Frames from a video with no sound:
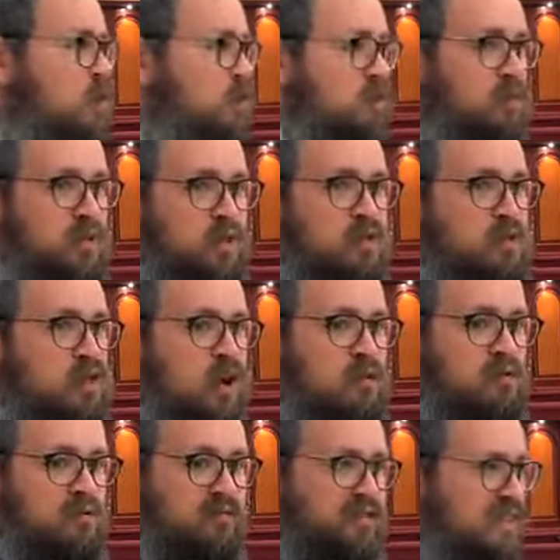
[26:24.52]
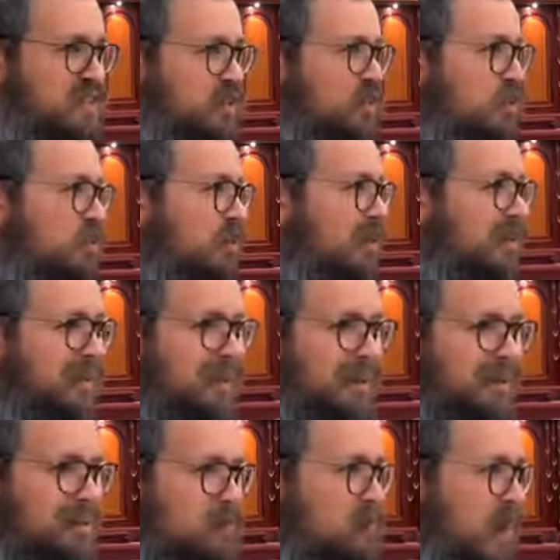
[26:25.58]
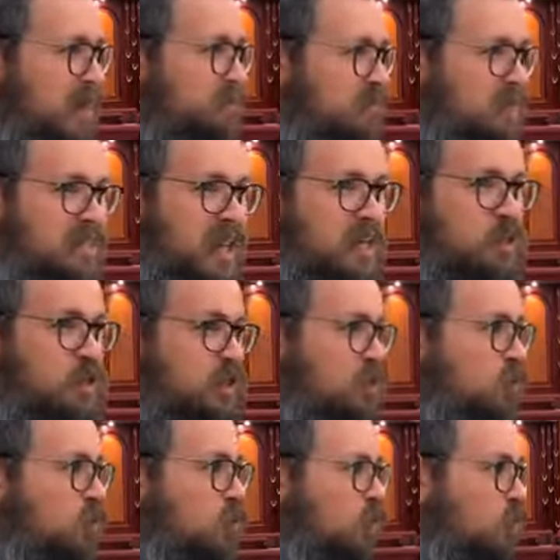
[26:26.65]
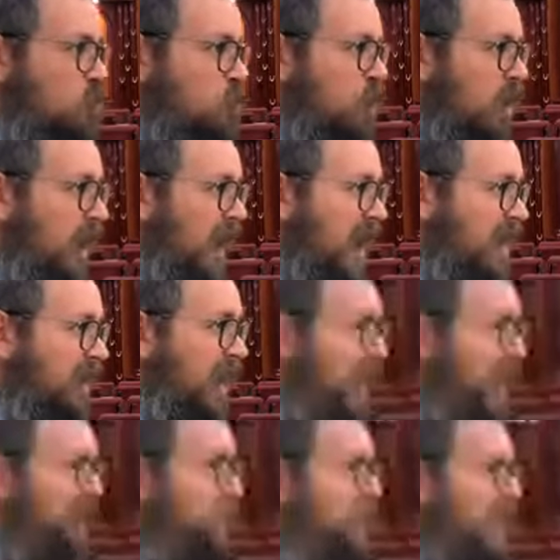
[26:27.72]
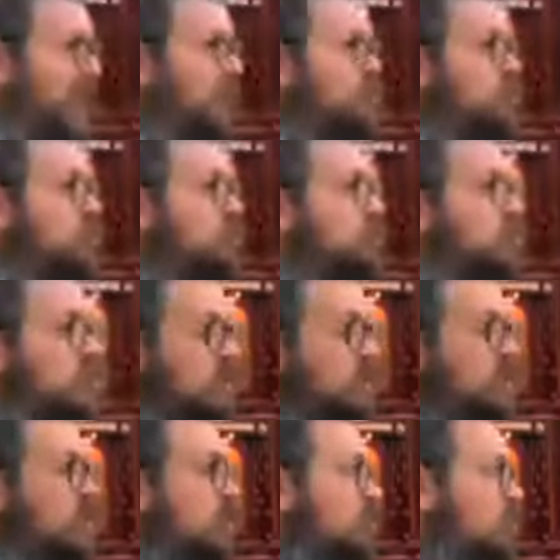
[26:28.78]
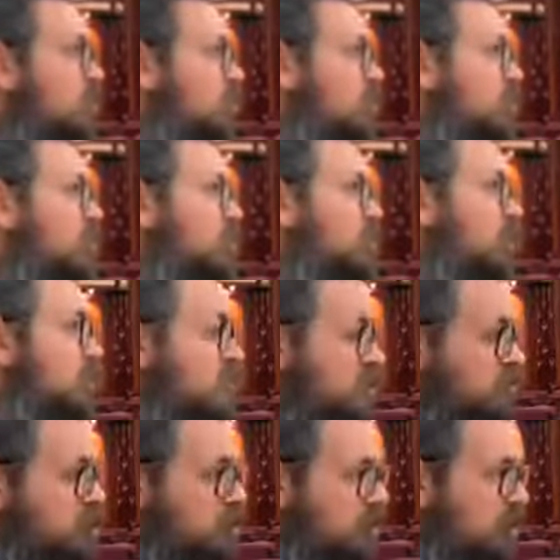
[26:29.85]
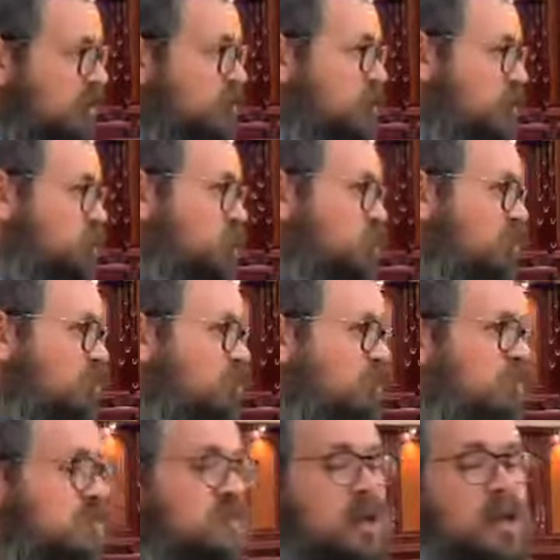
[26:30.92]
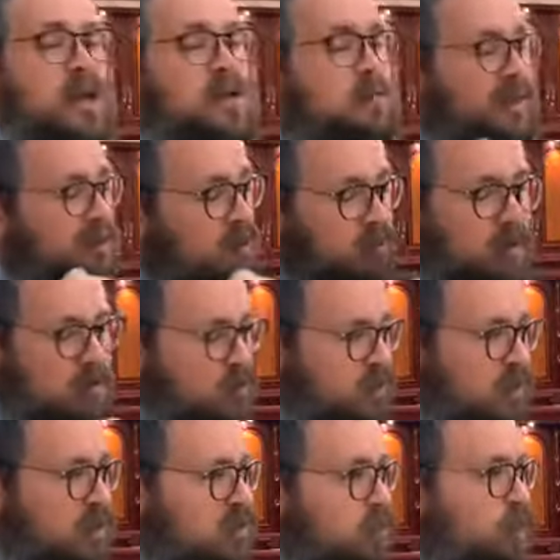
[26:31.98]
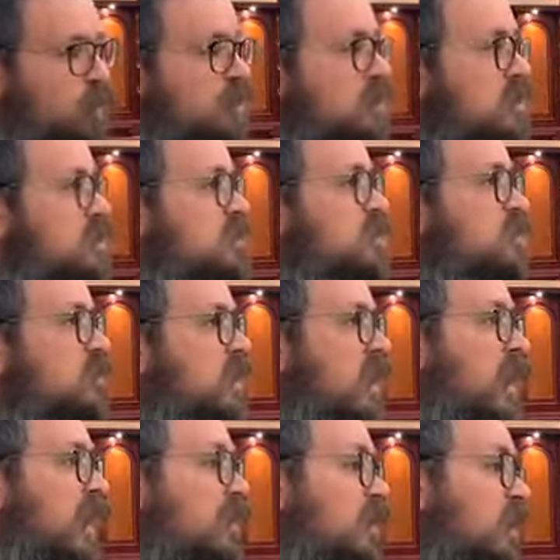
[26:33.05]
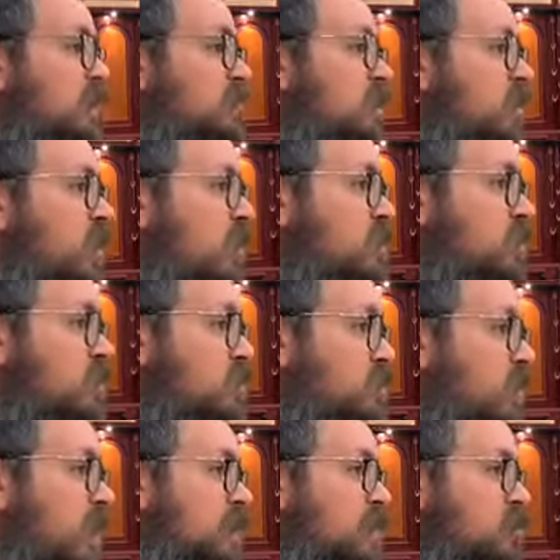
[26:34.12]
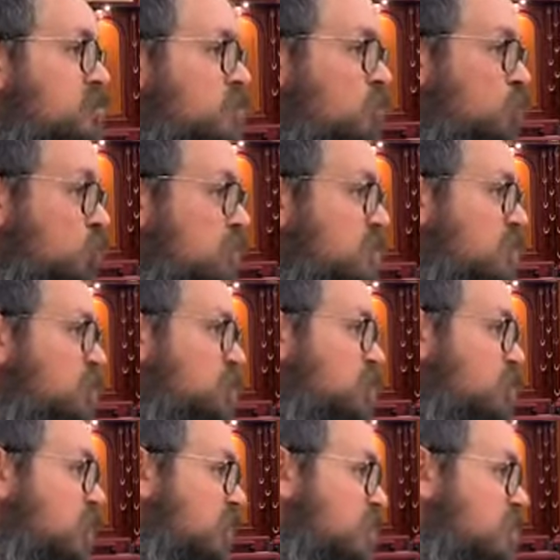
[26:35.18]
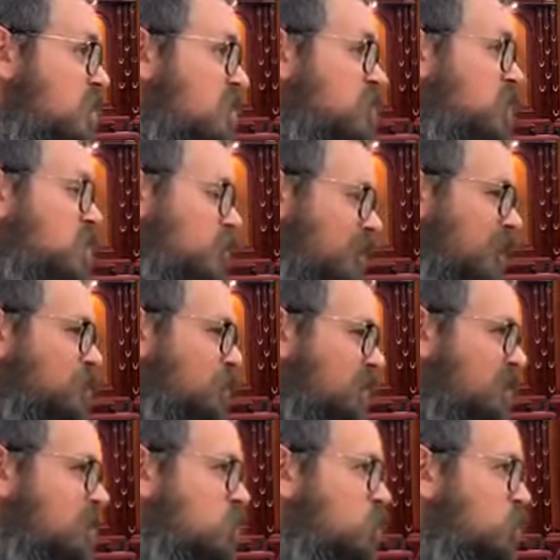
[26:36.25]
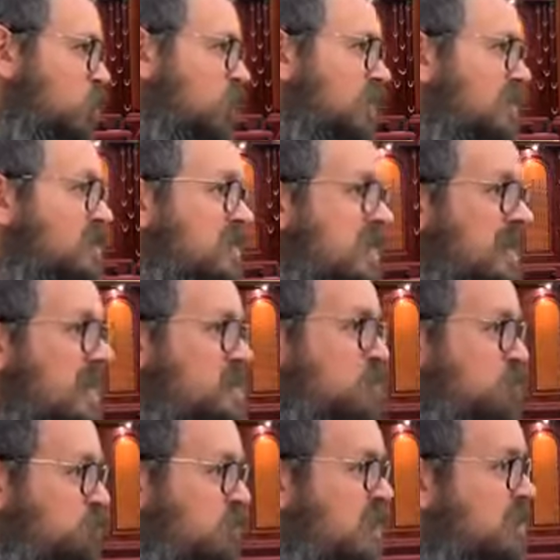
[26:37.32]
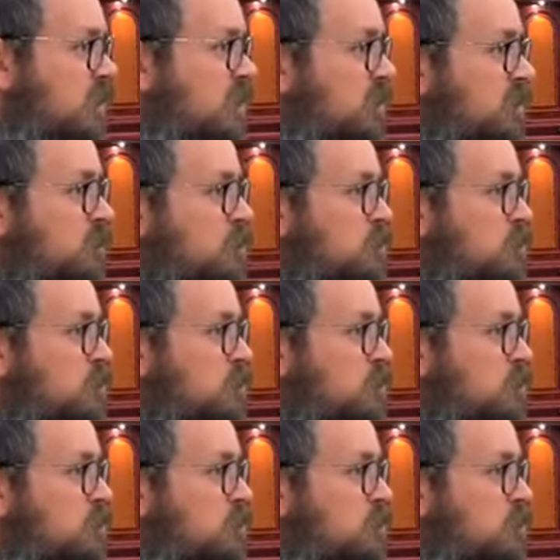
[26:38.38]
There's no physical manifestation or action. That's obviously all and two different mitzvahs. But the point is, and even loving your friend is doing something for him, then there's loving him. Okay, but the point is that that's a feeling.